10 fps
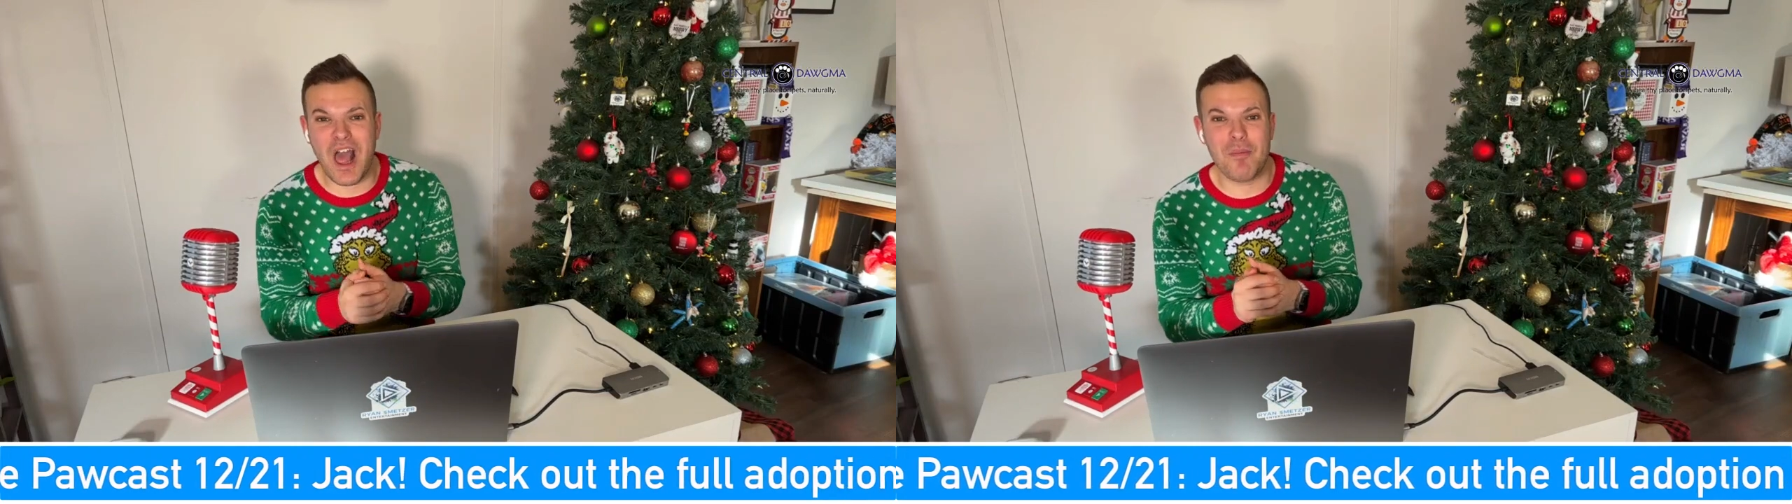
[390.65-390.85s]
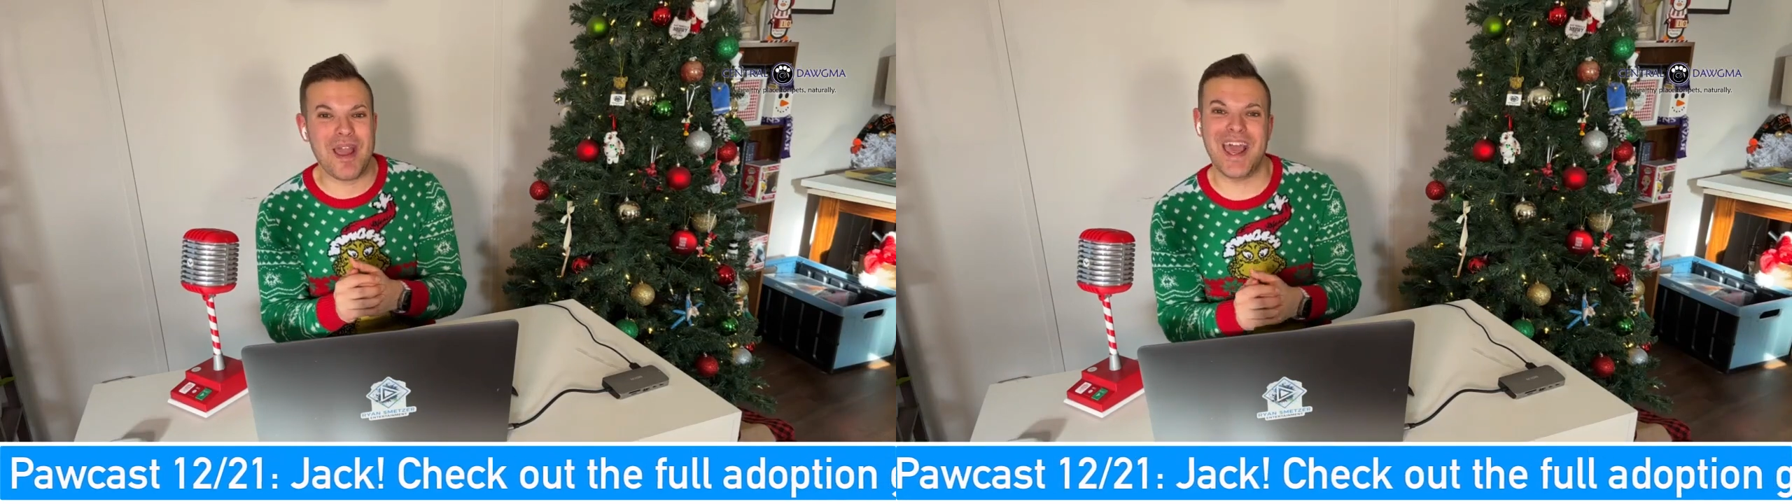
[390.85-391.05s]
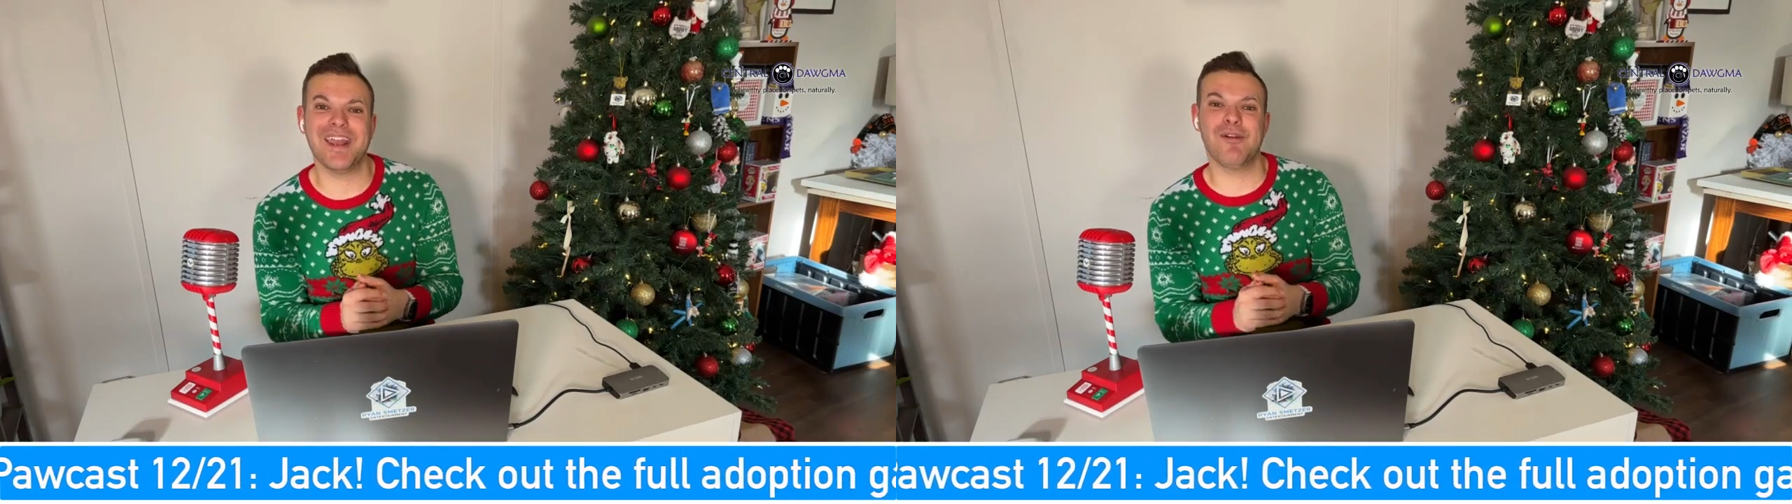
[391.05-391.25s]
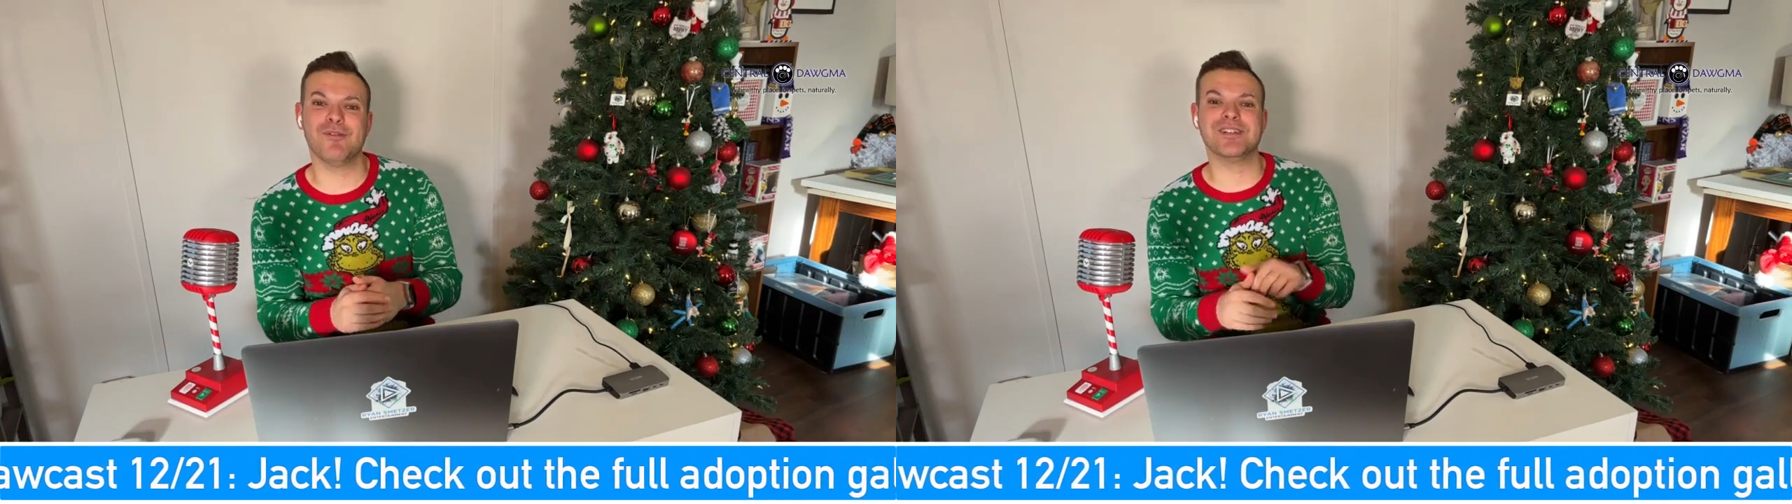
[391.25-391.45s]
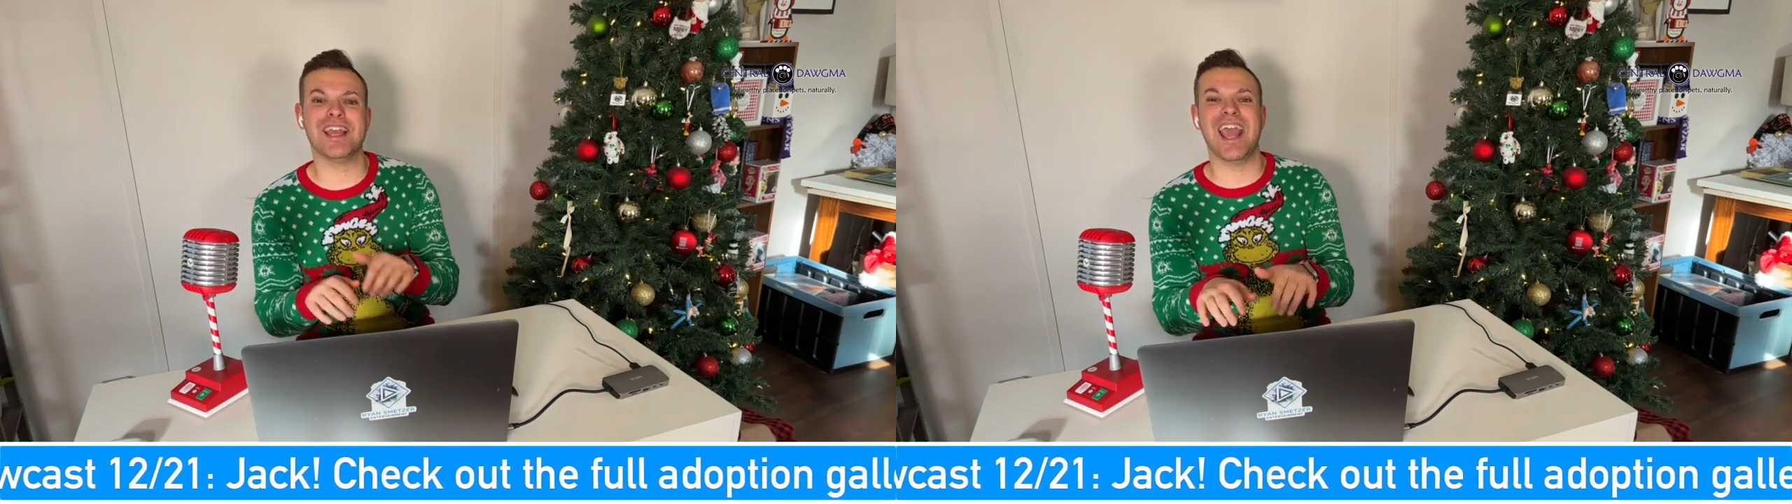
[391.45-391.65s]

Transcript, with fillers: now by heading over to